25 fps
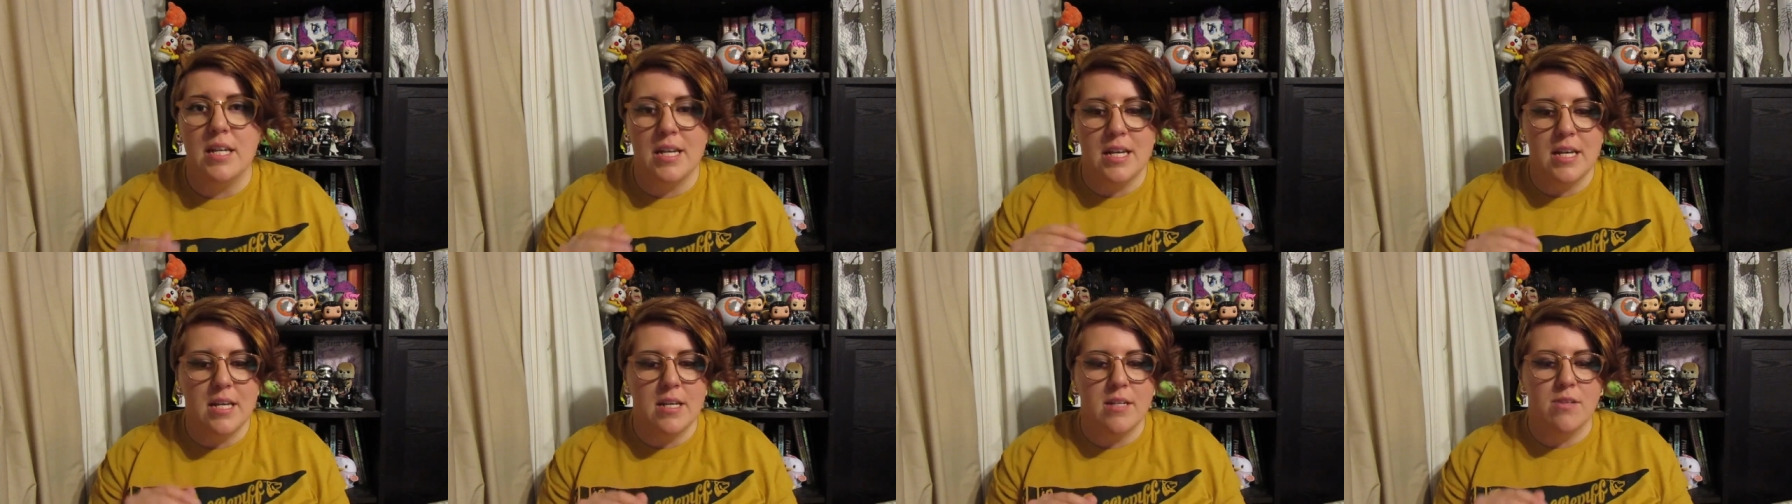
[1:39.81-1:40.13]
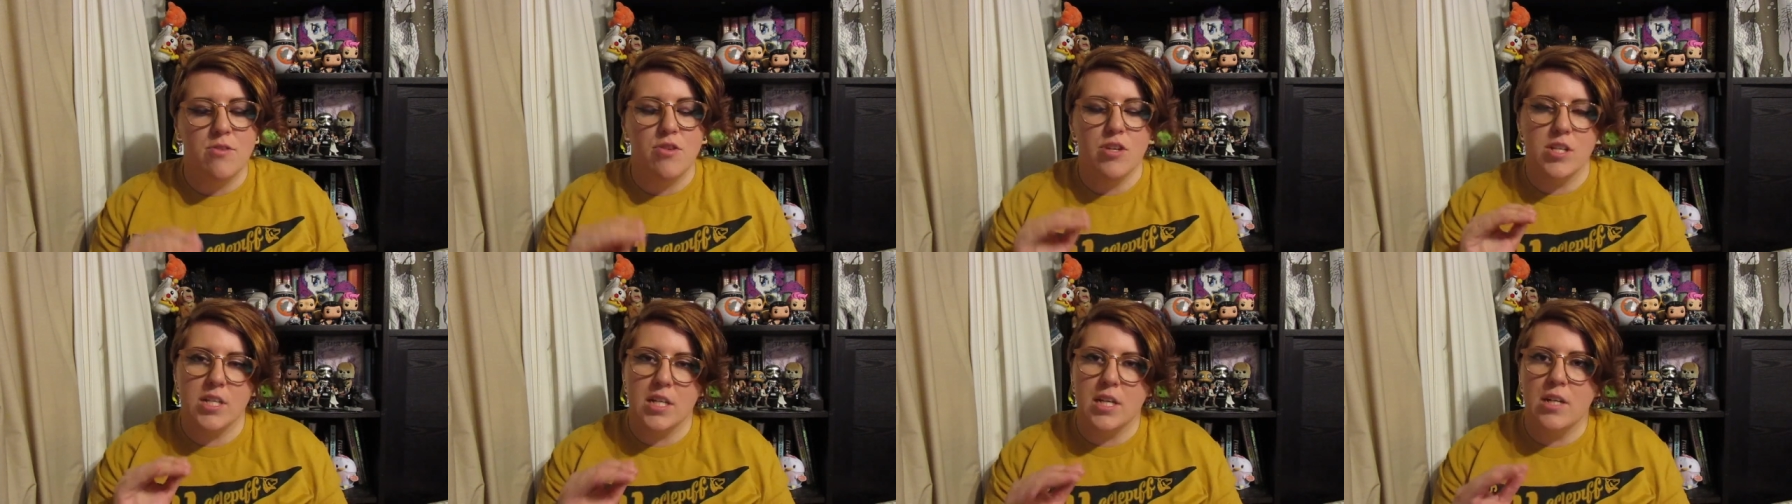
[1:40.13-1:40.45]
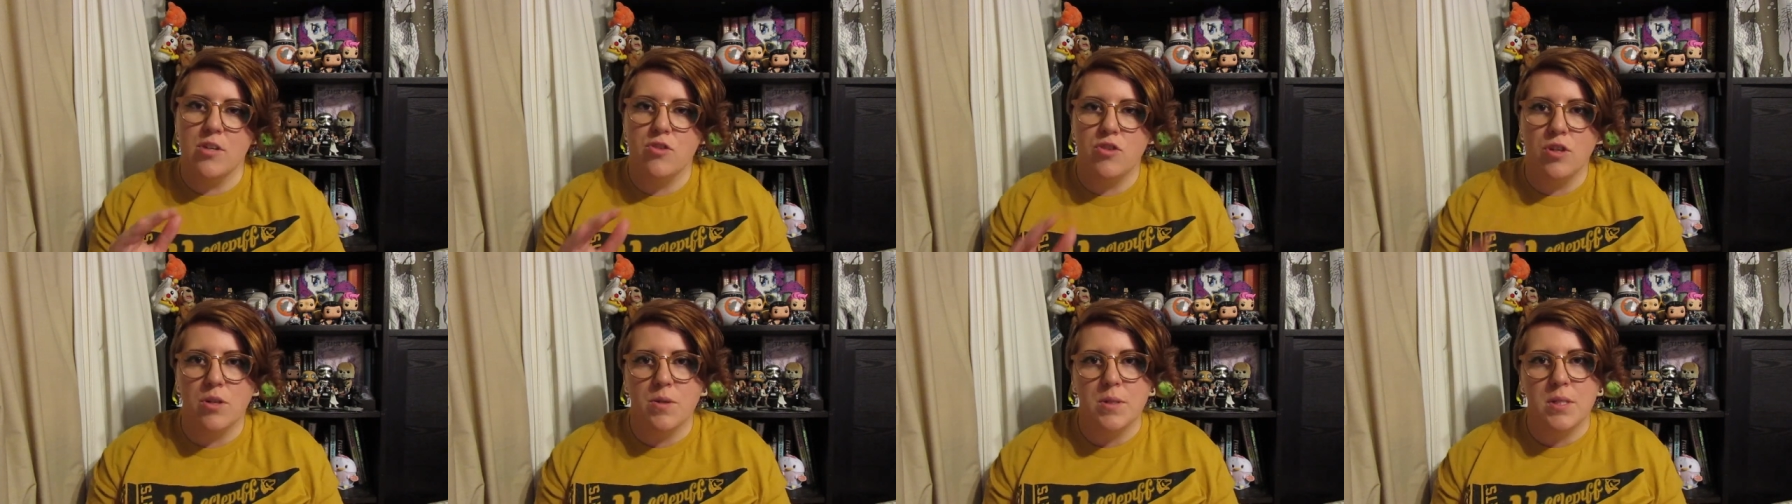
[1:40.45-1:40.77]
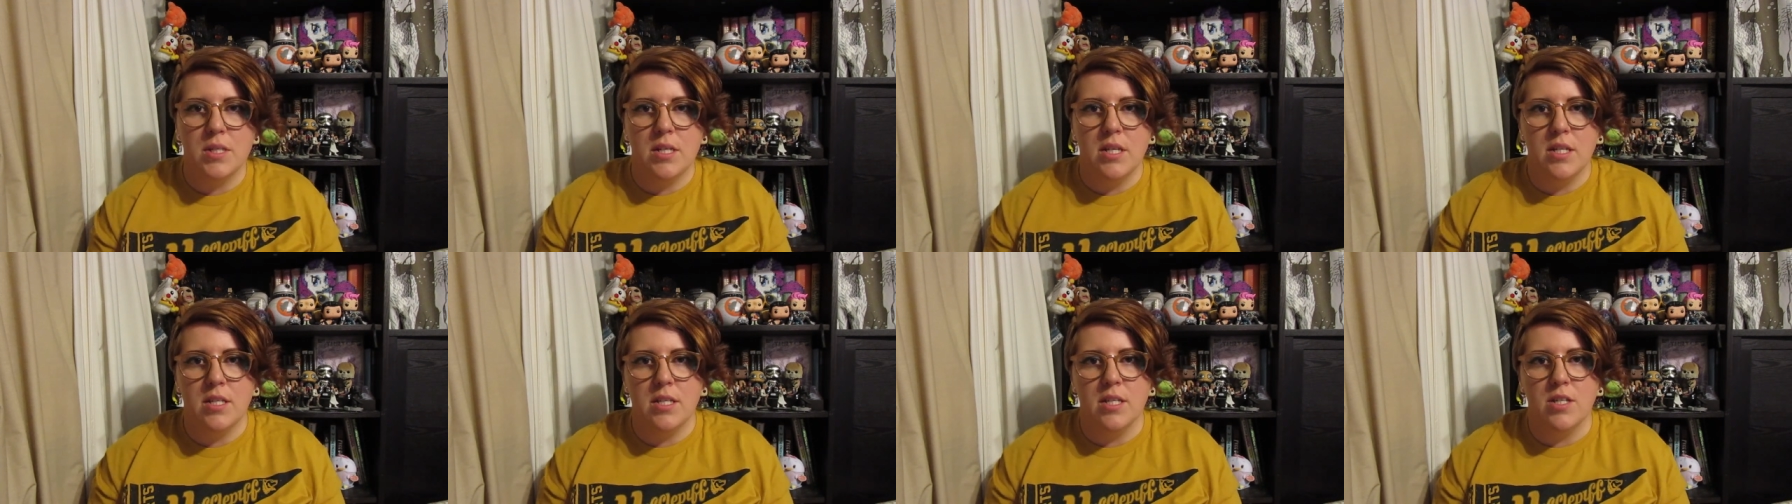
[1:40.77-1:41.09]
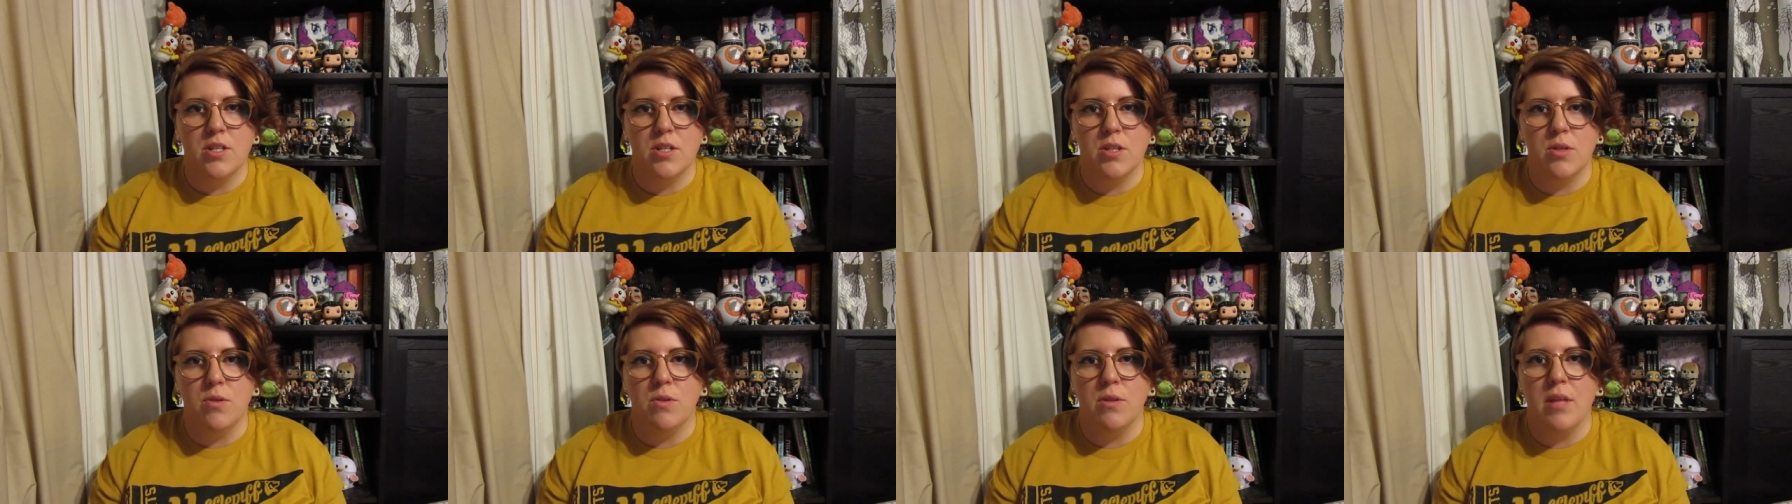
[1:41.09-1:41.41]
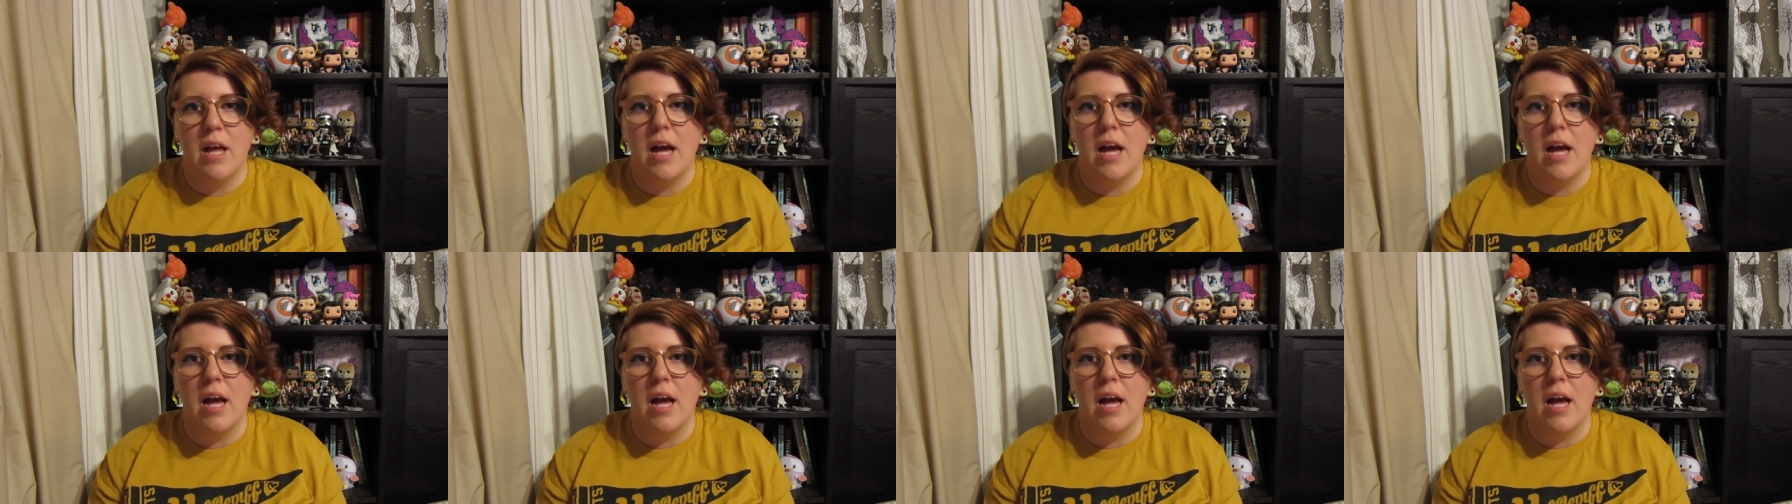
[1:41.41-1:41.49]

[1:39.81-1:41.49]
in Jessica Jones Season 2